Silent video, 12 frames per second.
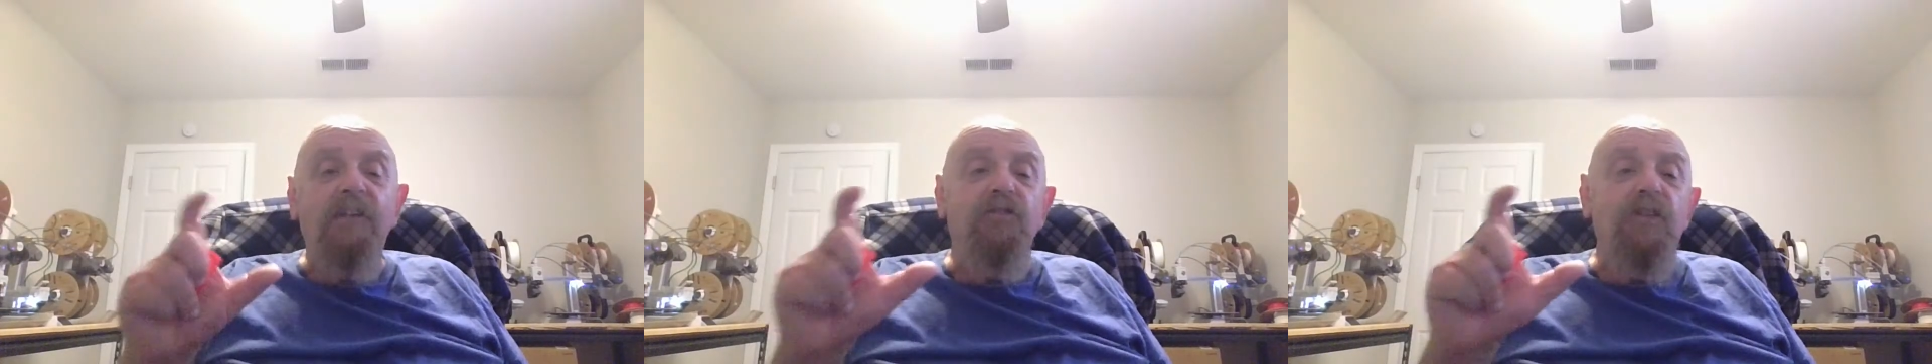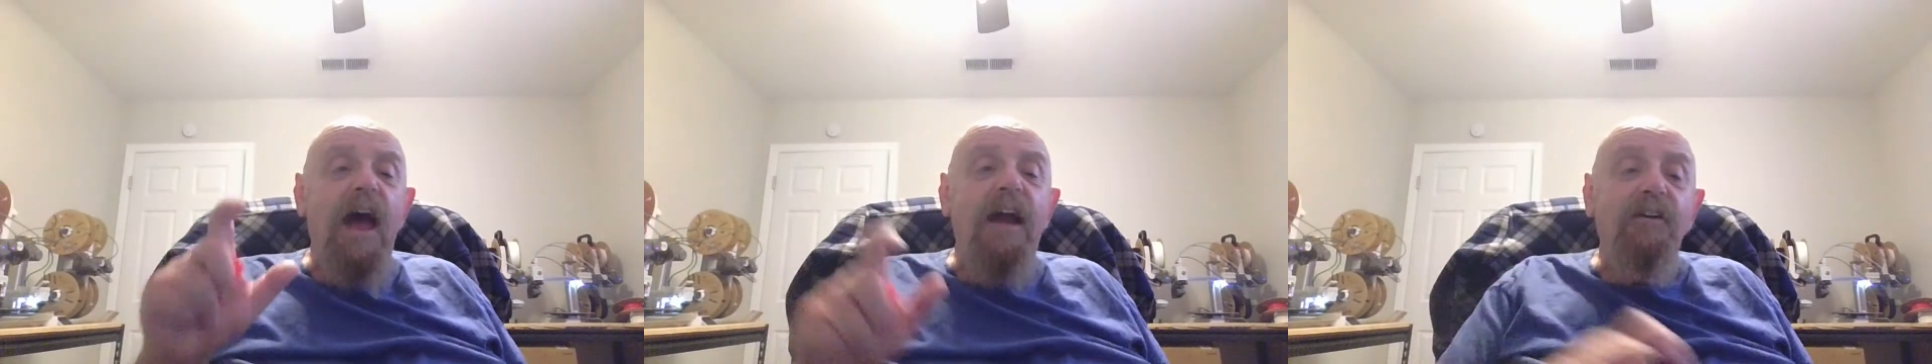
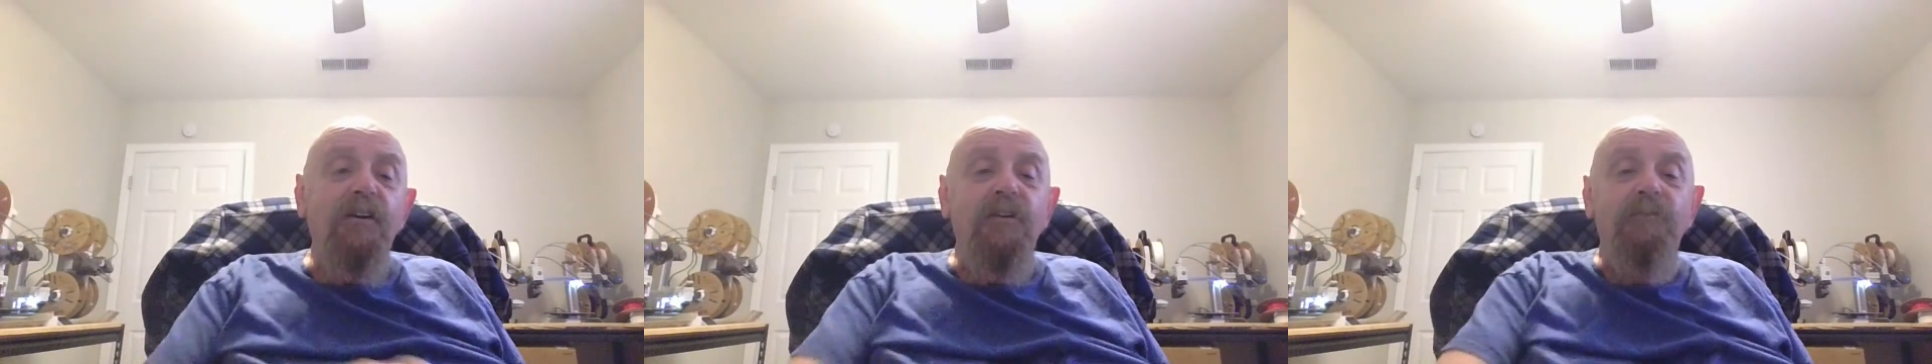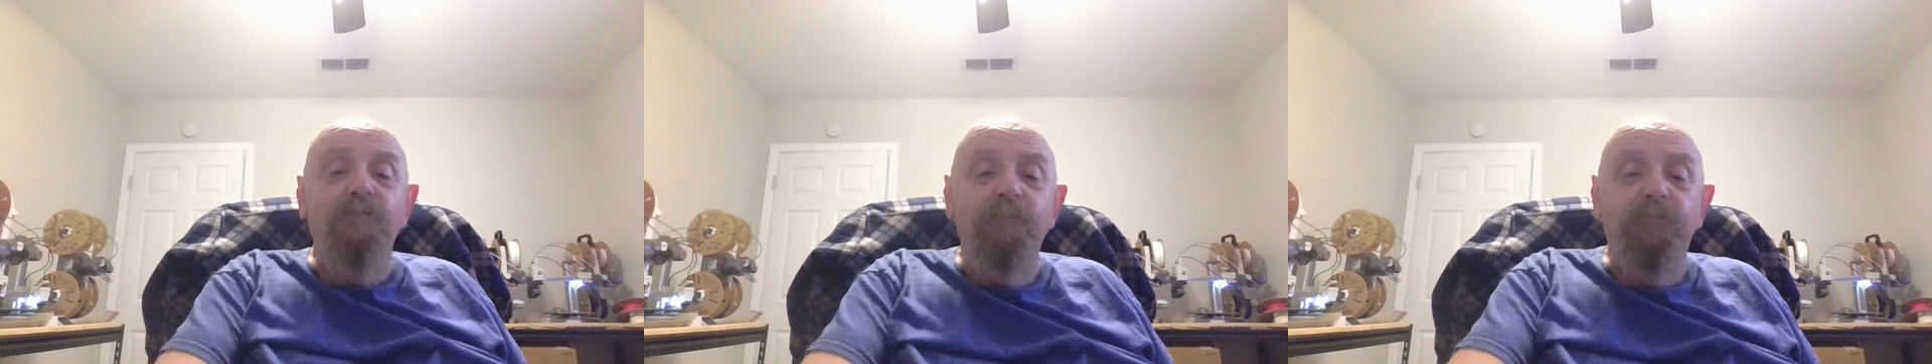
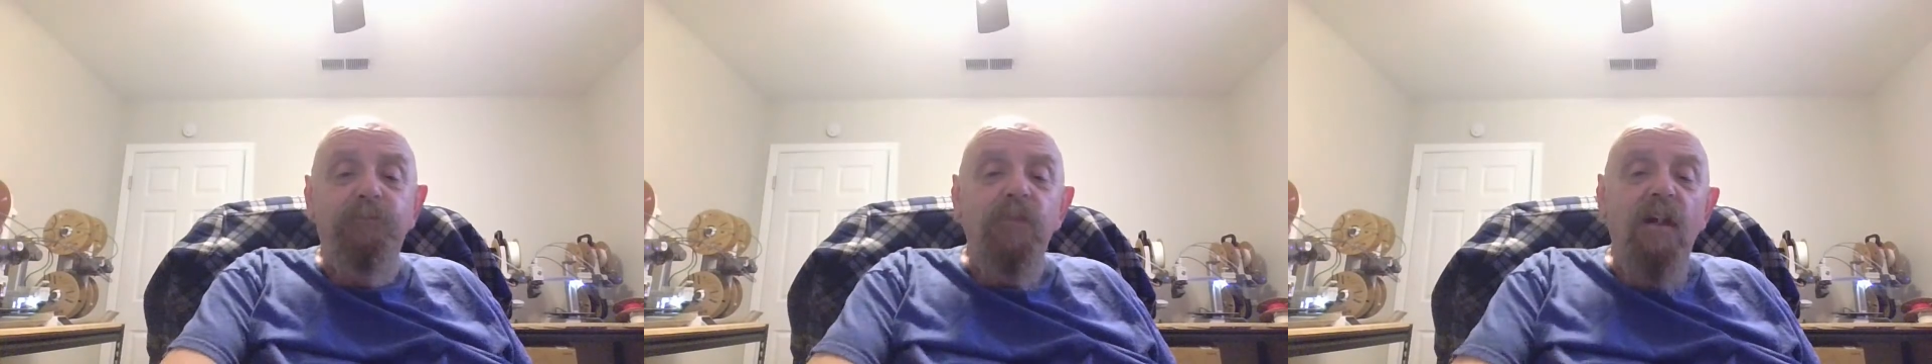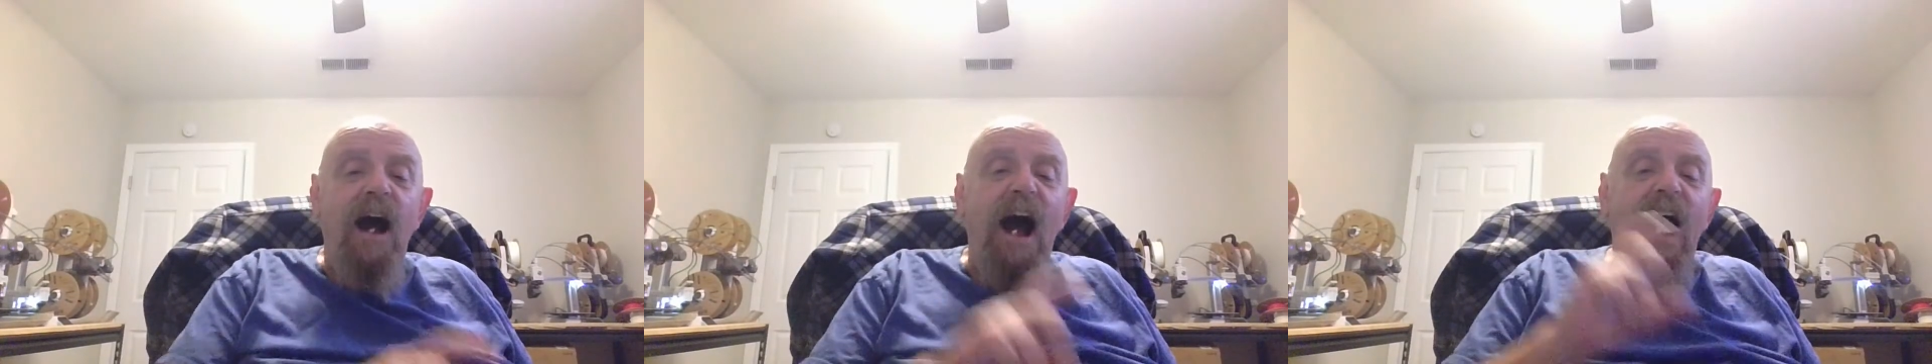stacker,
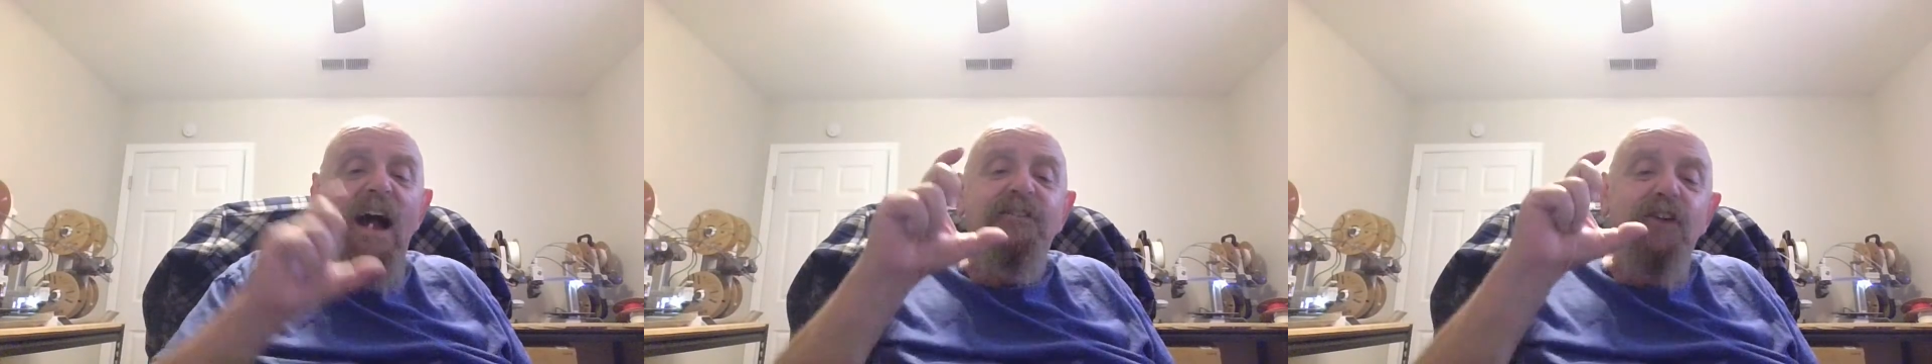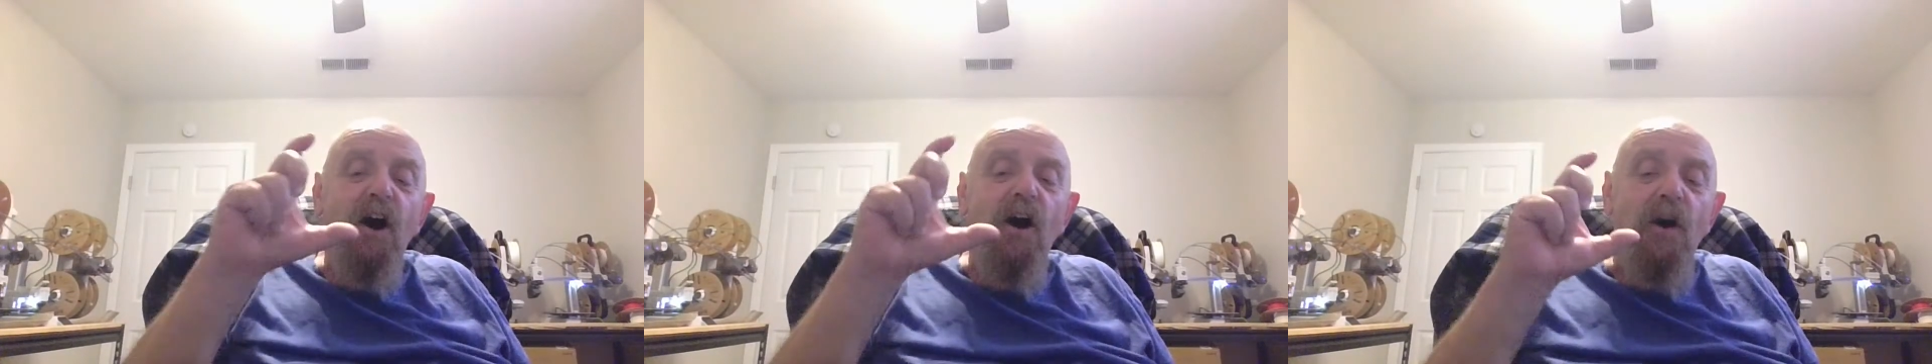I
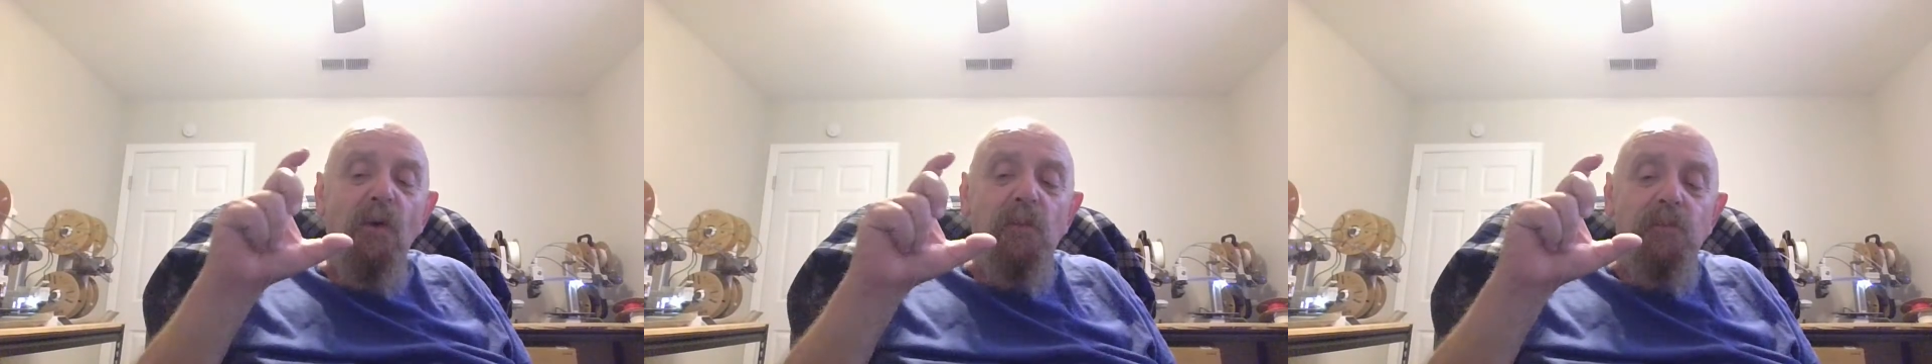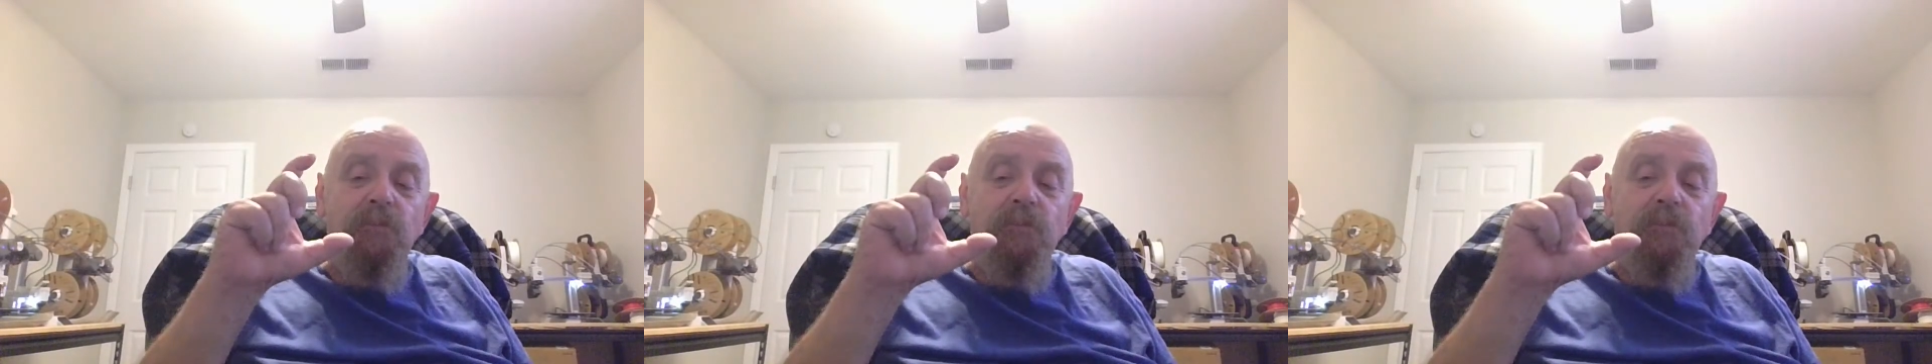know